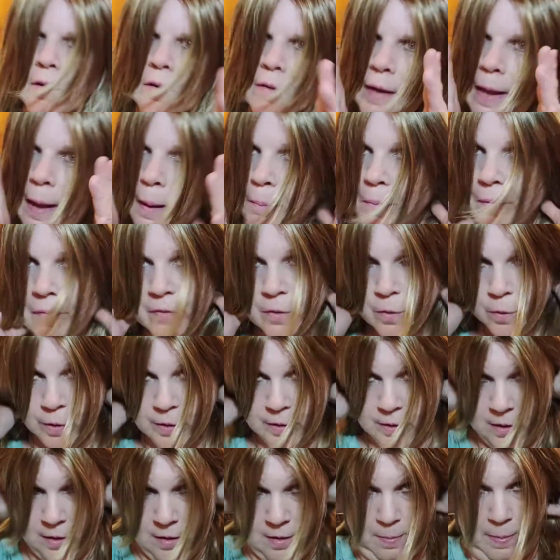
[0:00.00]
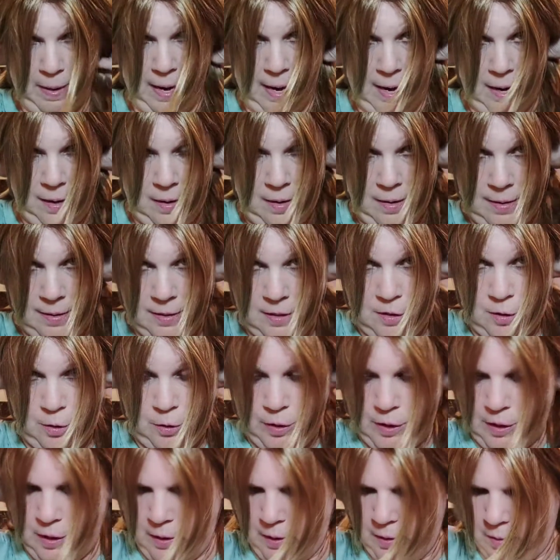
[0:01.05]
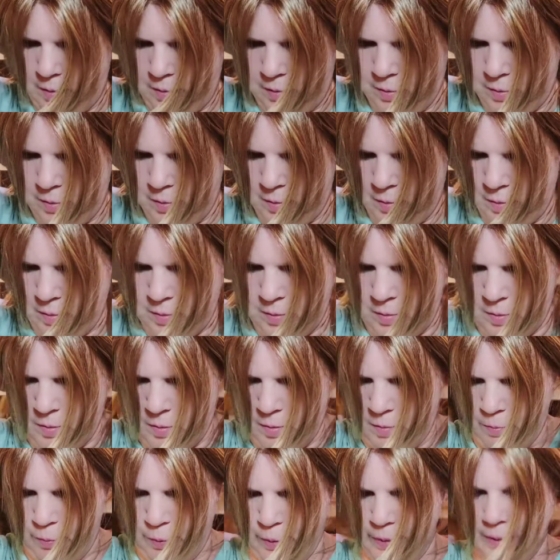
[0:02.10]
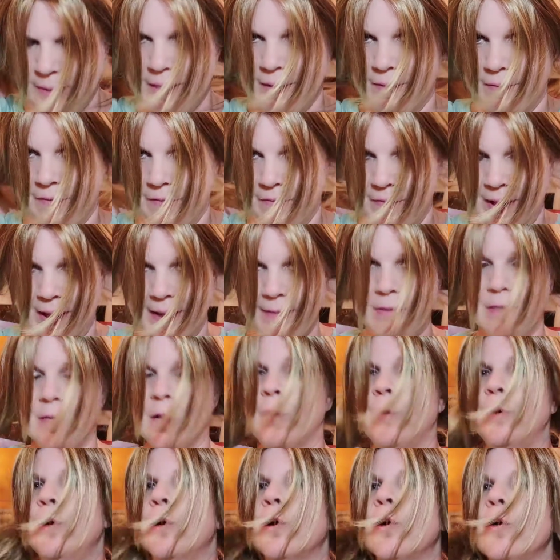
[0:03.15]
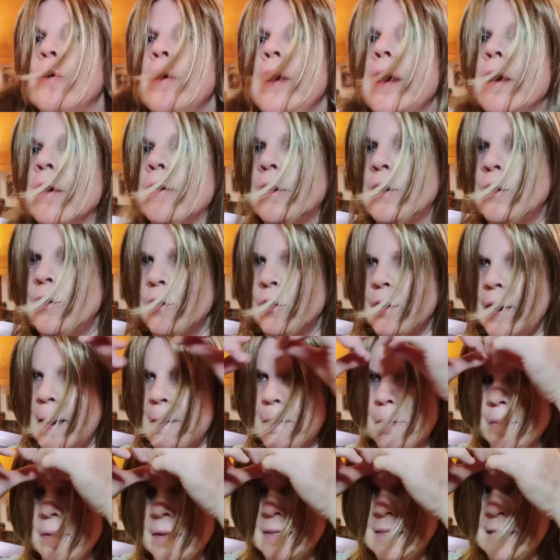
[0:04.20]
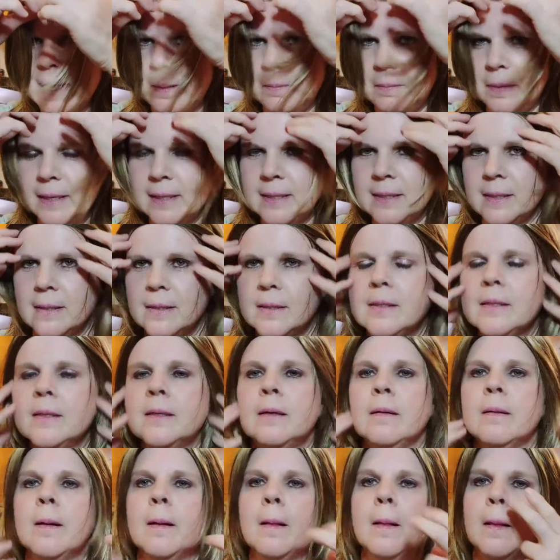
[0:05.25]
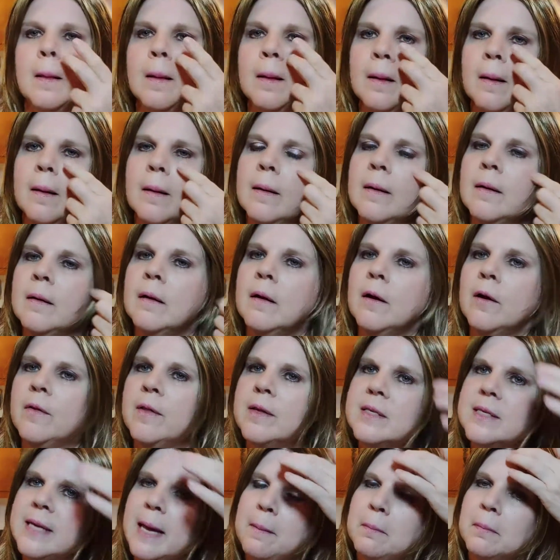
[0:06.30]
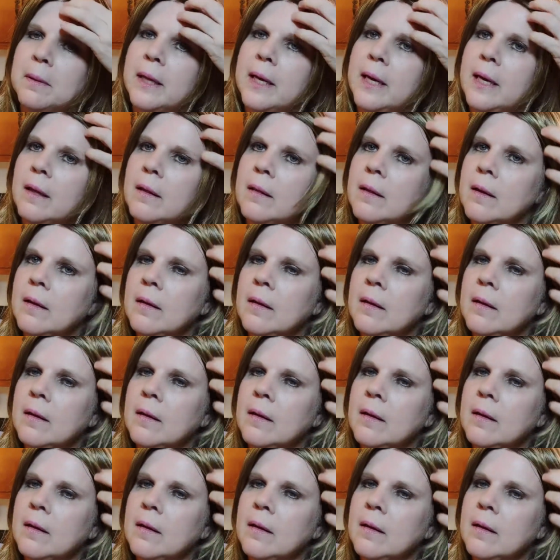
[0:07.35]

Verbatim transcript: nape, of course, in the back is 13.75. So your crown and your nape are the same distance, or the same length.